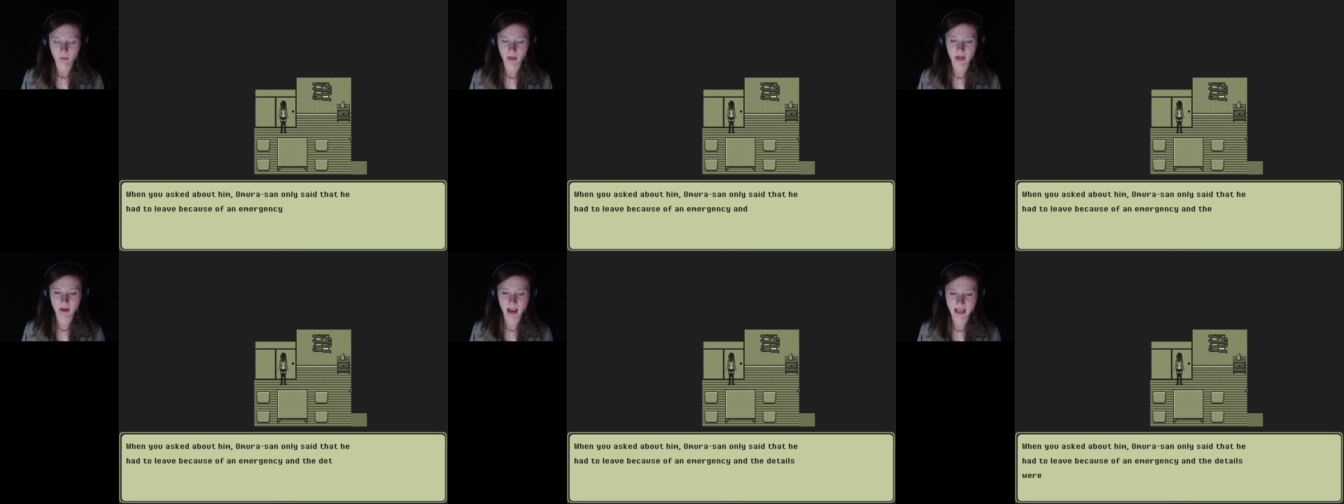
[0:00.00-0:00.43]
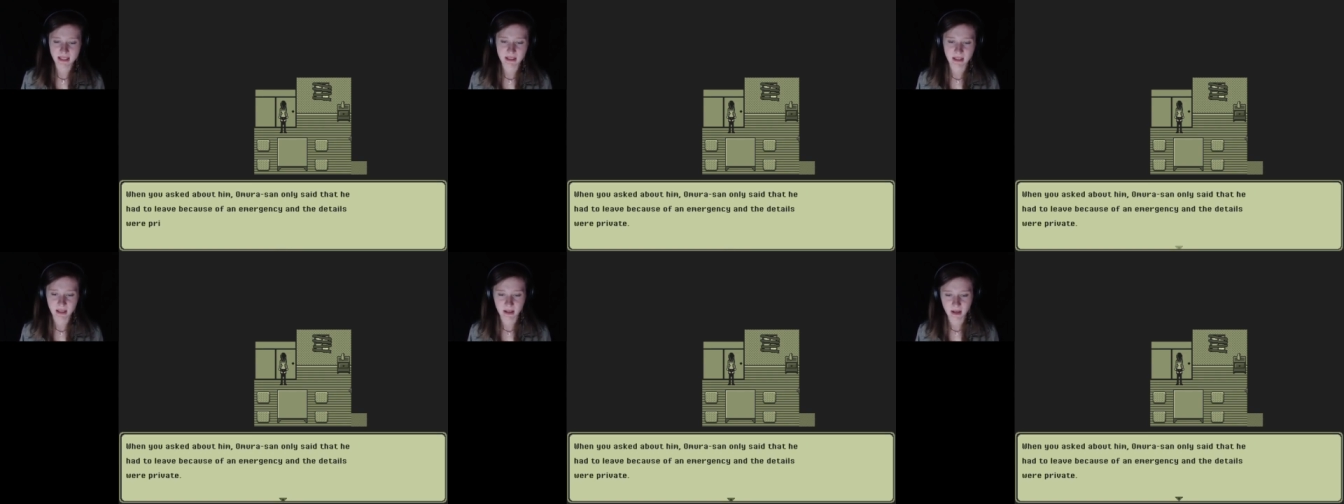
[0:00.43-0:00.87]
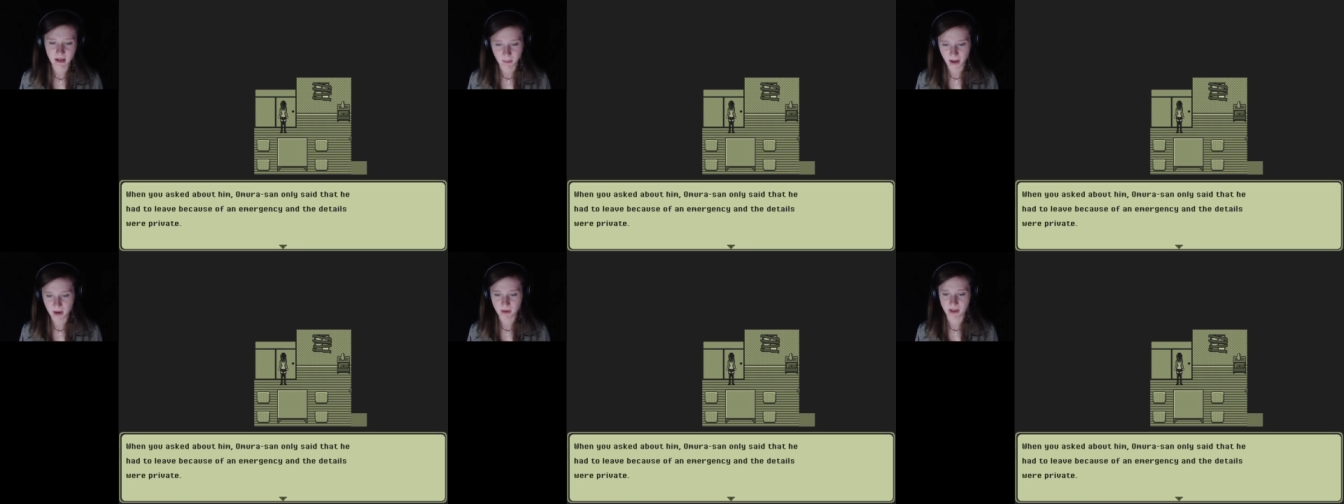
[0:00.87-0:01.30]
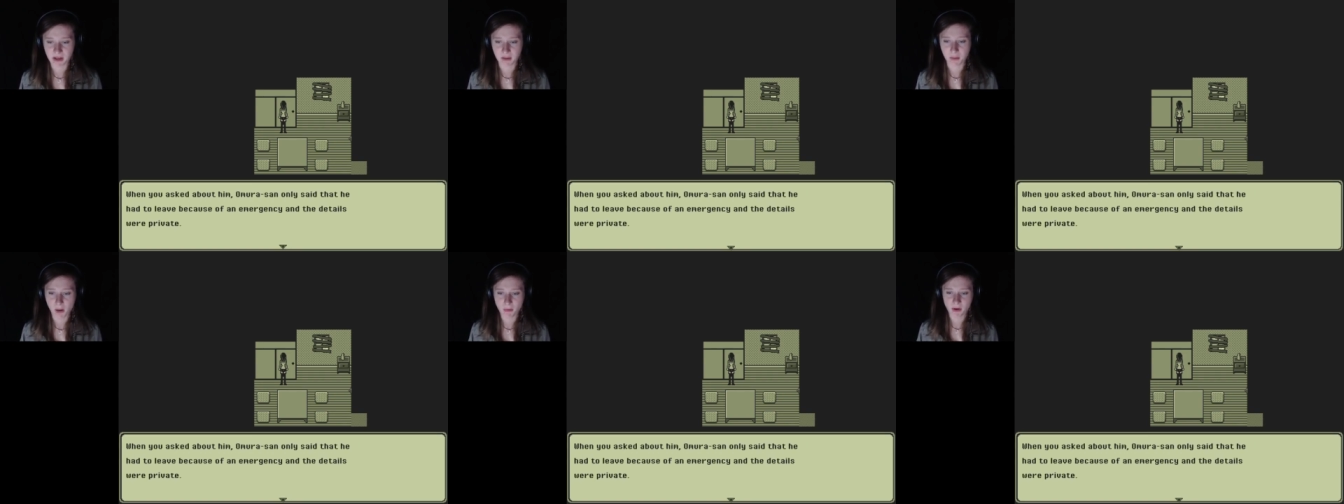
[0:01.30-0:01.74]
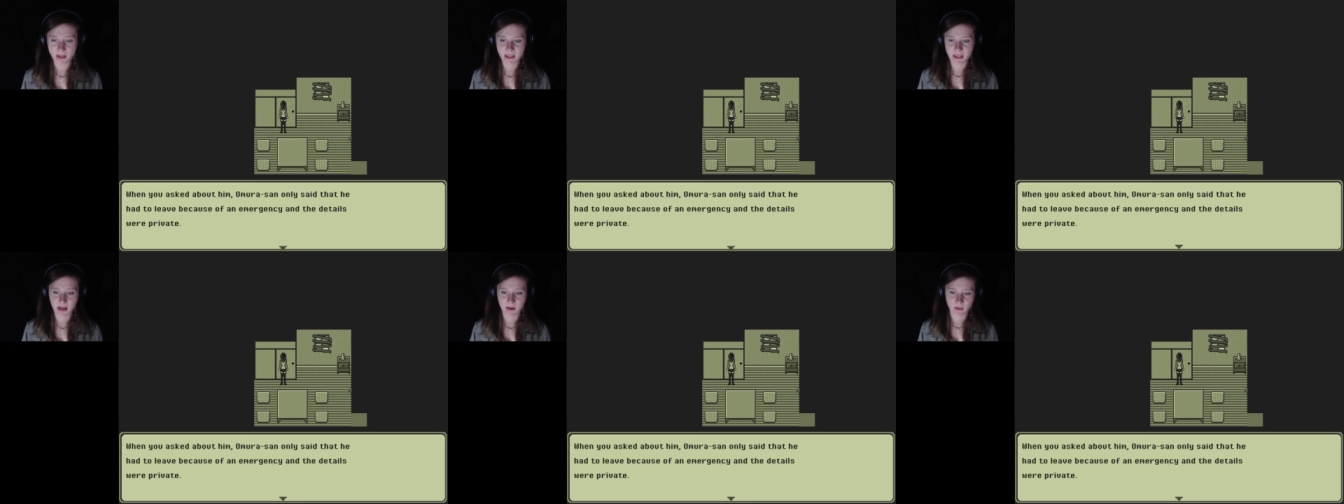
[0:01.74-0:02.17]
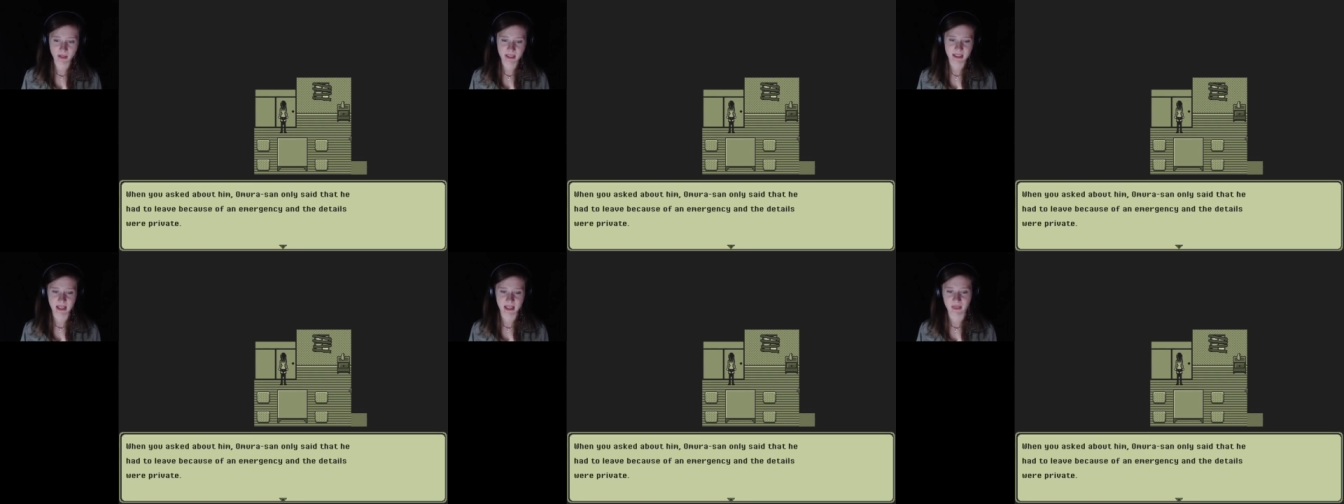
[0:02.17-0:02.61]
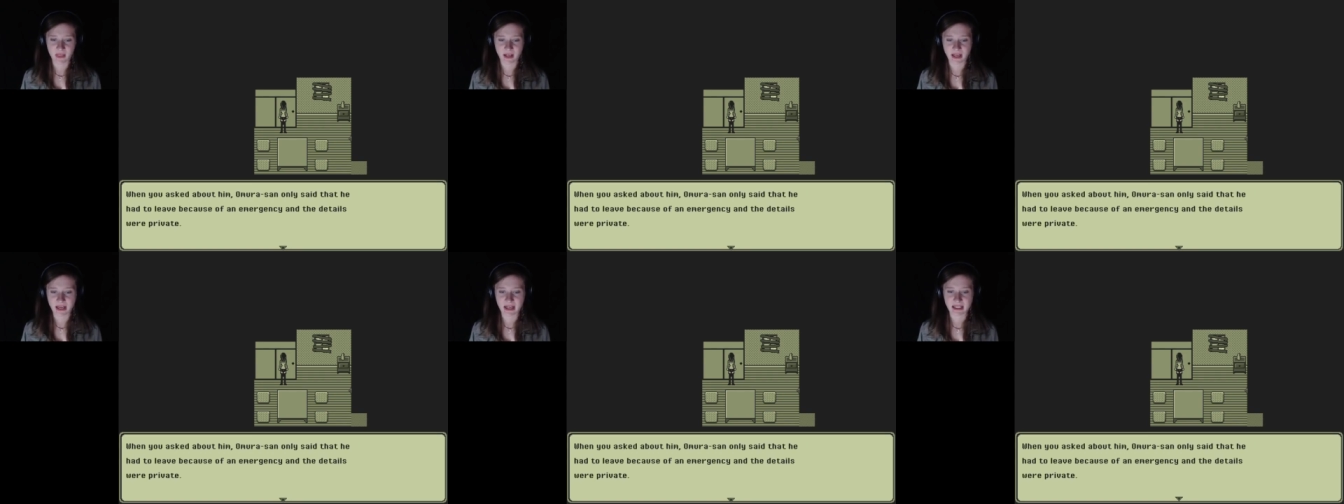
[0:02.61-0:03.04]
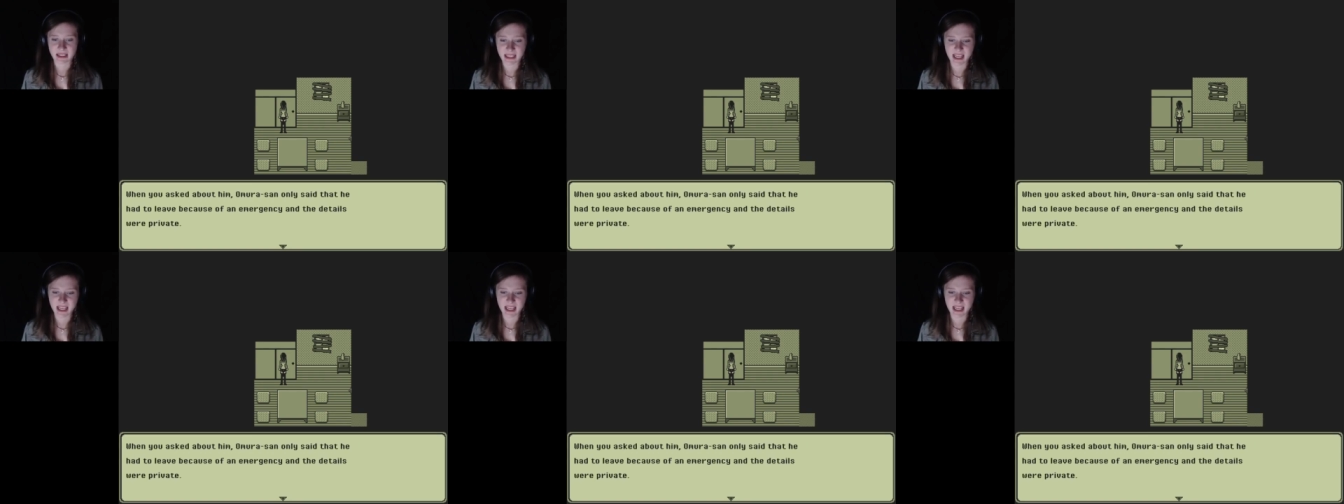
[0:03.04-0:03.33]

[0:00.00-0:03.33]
When you asked about him, Amuro-san only said that he had to